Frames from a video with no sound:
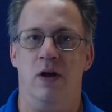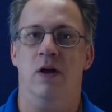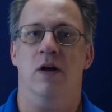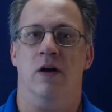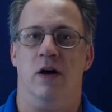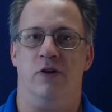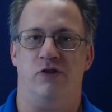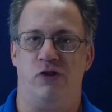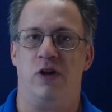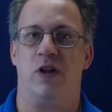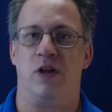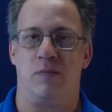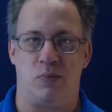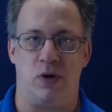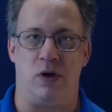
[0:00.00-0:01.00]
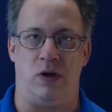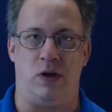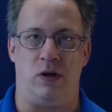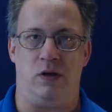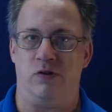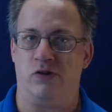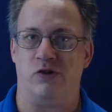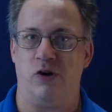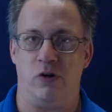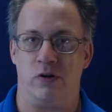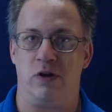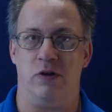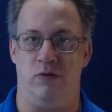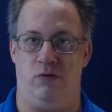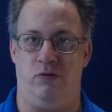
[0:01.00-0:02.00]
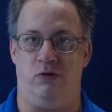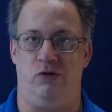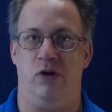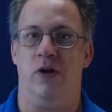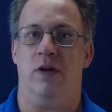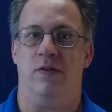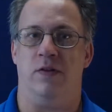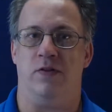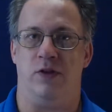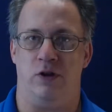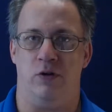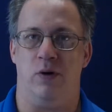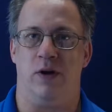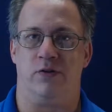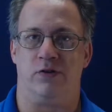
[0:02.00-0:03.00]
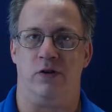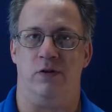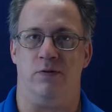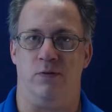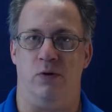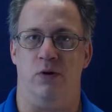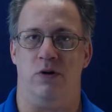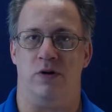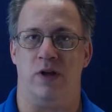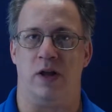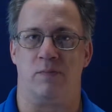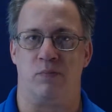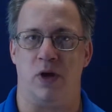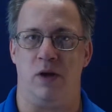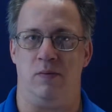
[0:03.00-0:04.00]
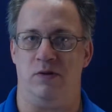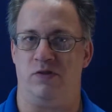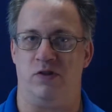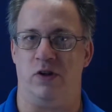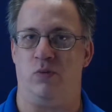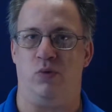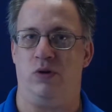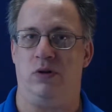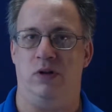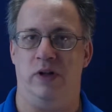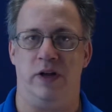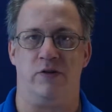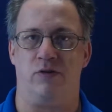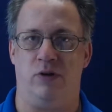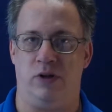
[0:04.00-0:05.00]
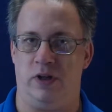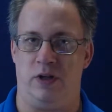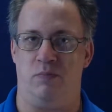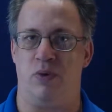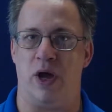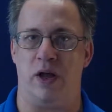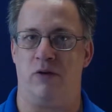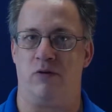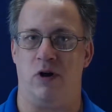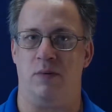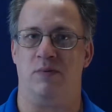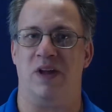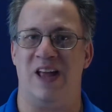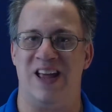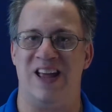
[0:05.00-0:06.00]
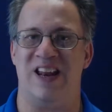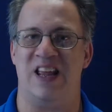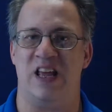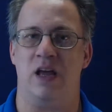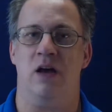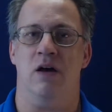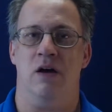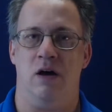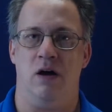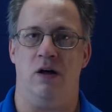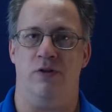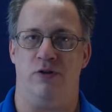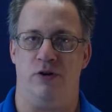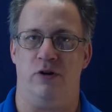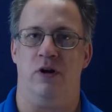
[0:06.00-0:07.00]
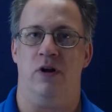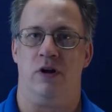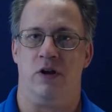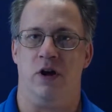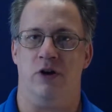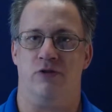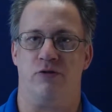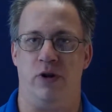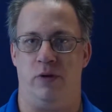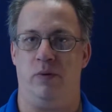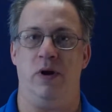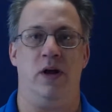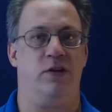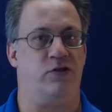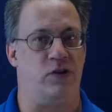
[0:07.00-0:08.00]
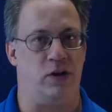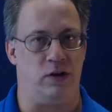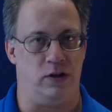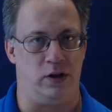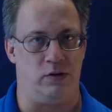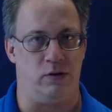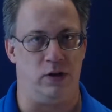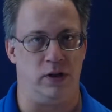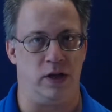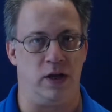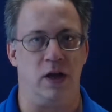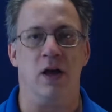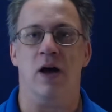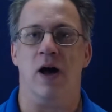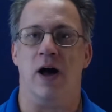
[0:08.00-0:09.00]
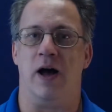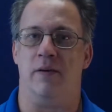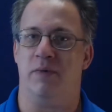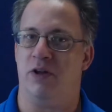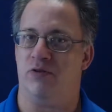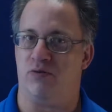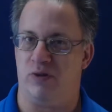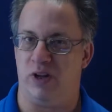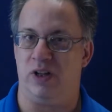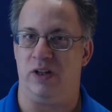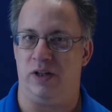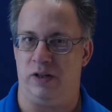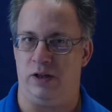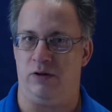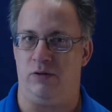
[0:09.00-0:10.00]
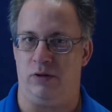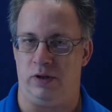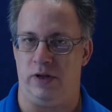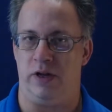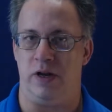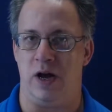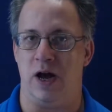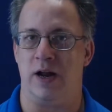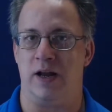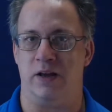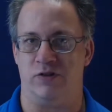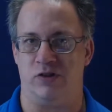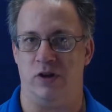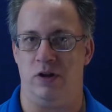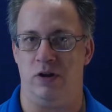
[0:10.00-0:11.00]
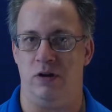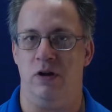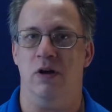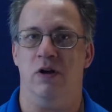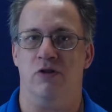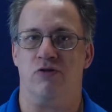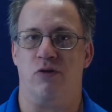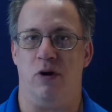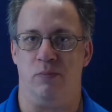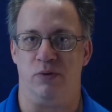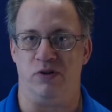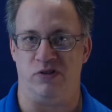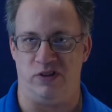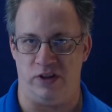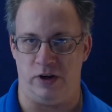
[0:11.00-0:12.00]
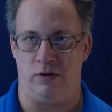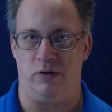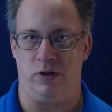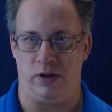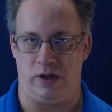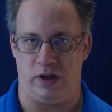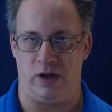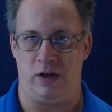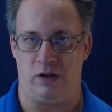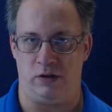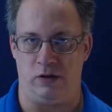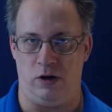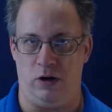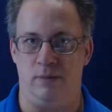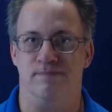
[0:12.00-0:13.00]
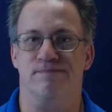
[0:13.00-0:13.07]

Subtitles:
A GDP so huge that the U.S. can afford debt payments that would literally bankrupt any other country. And when I say literally, I mean really literally, not as in Trump is literally Hitler.